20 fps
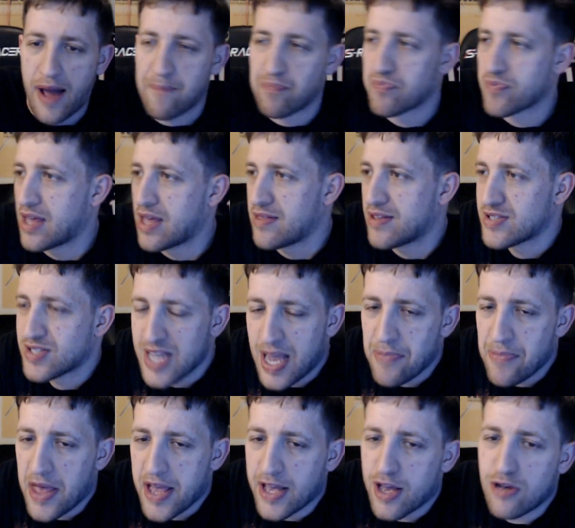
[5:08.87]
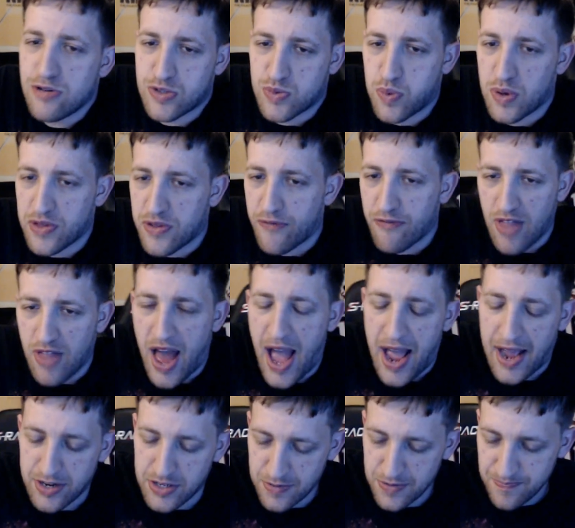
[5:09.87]
And the same thing goes with the
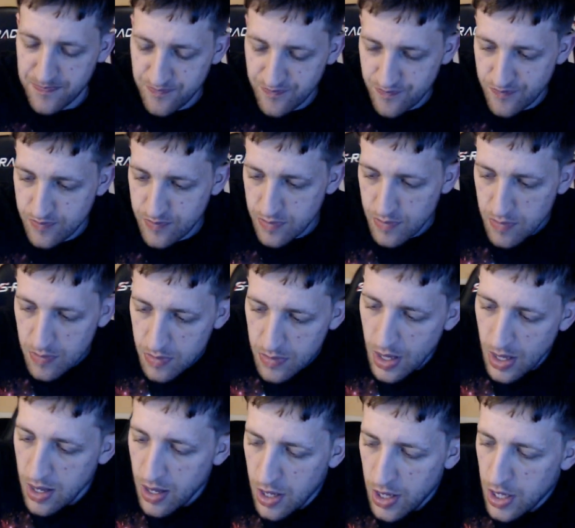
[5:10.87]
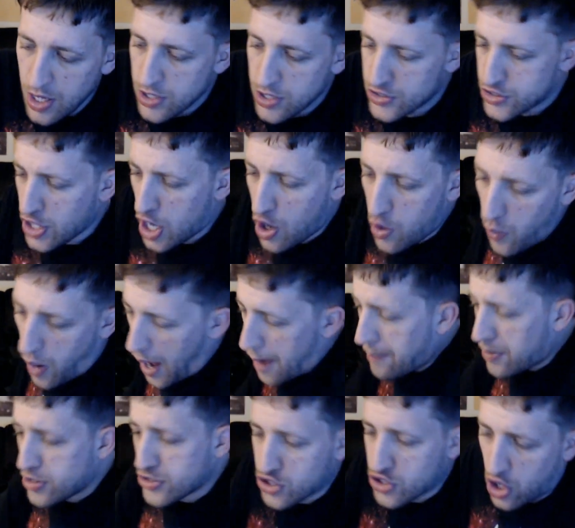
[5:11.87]
Flash. So I'm going
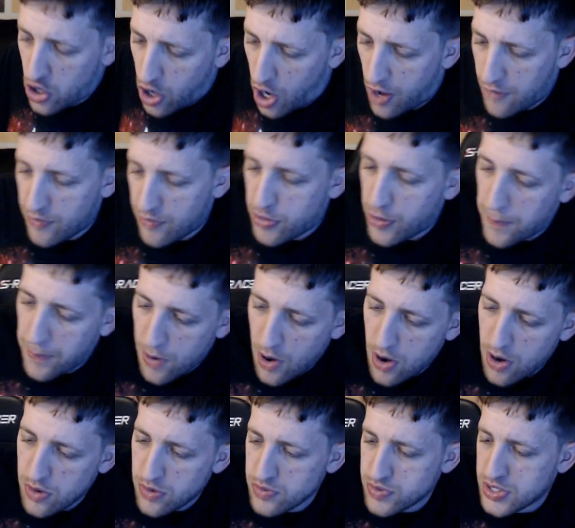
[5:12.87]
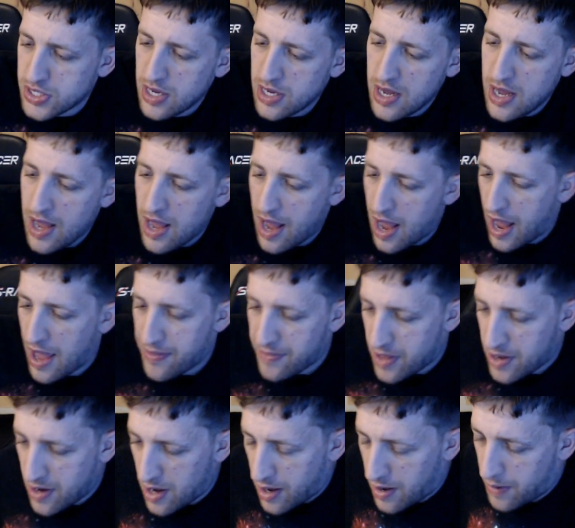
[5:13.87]
to start off with the pros, and then
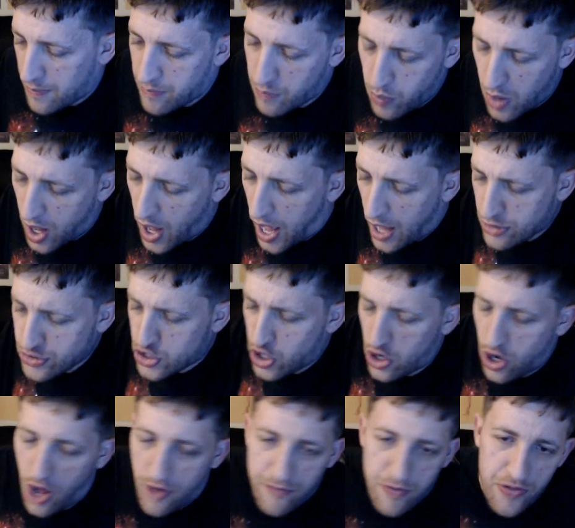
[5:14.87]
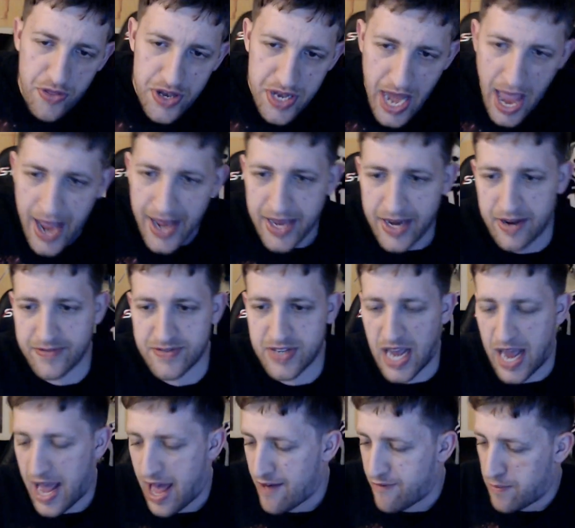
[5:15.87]
uh, well, I'll start off with the negatives I
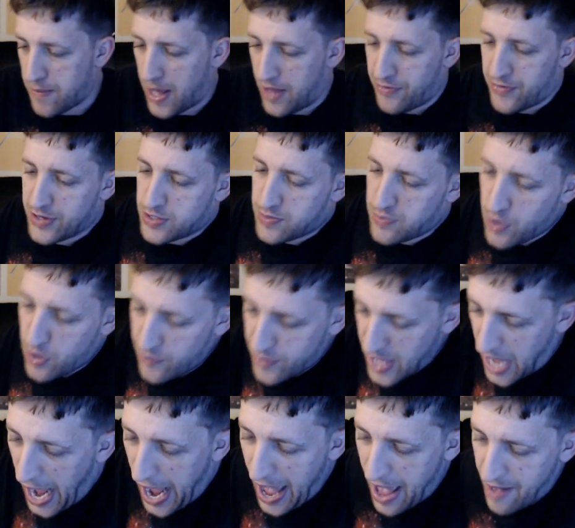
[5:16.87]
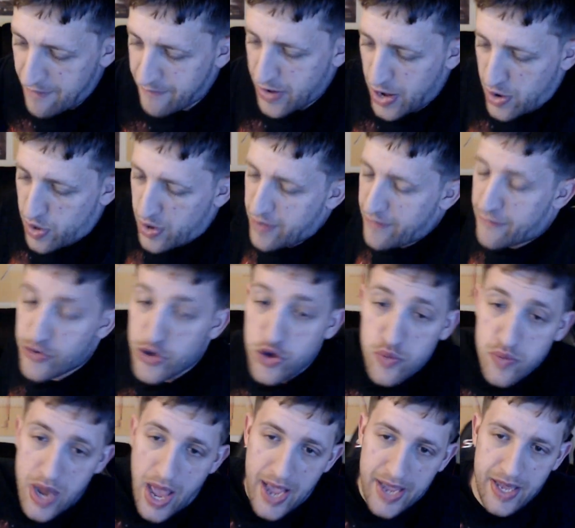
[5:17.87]
have about this movie. I have very few
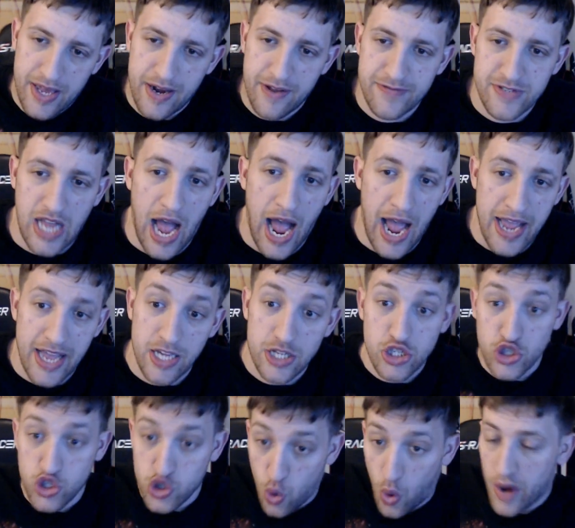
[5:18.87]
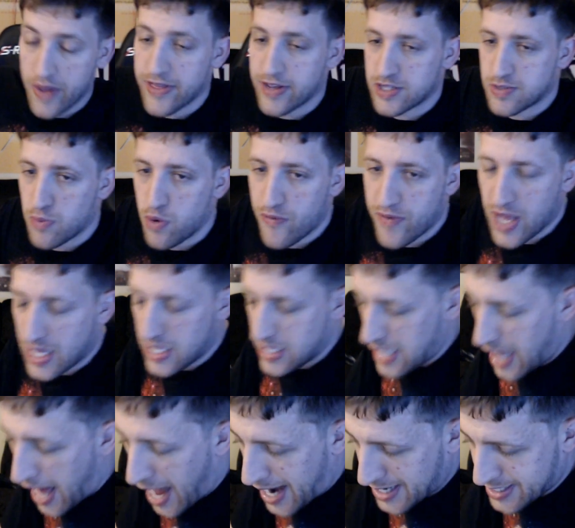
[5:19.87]
negatives. I enjoy this movie a
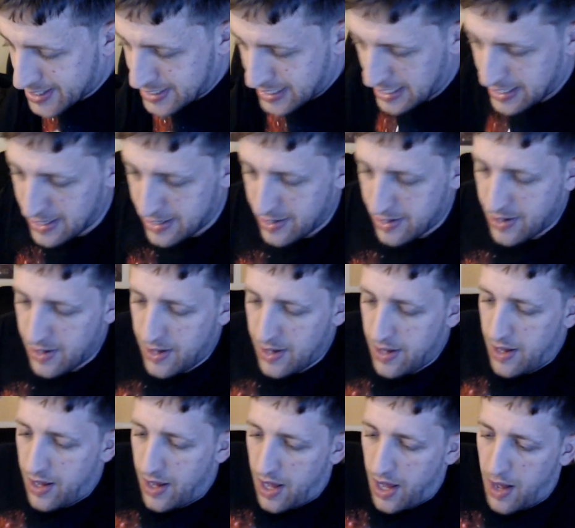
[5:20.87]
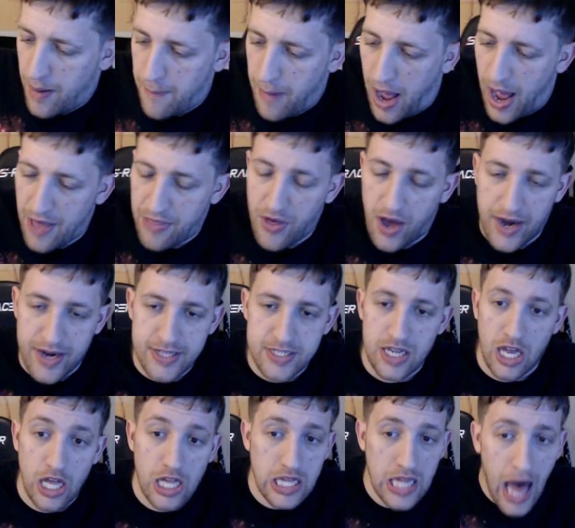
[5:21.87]
lot. Um, I thought it's a
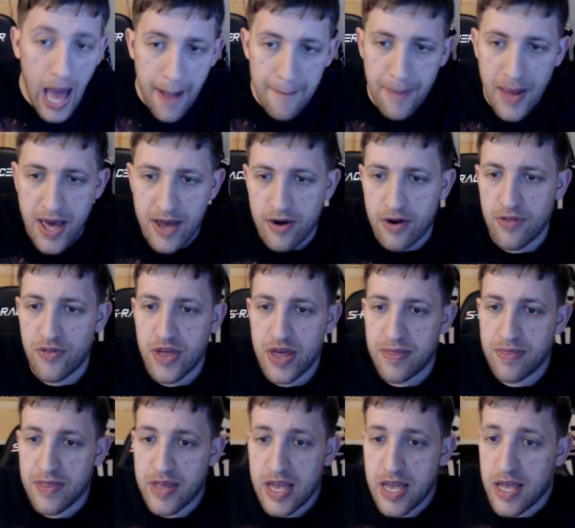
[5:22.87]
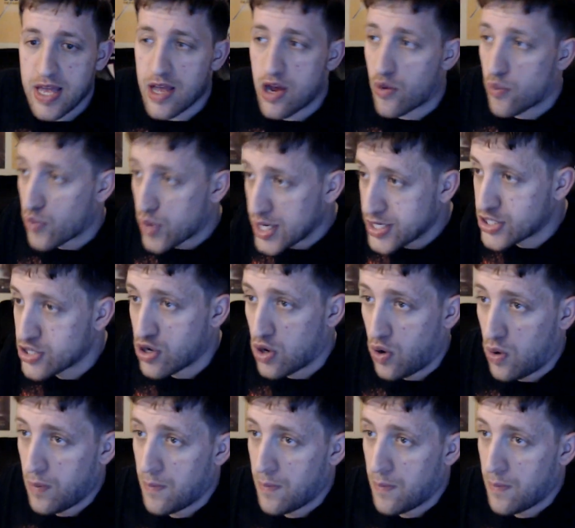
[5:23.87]
lot better than the original.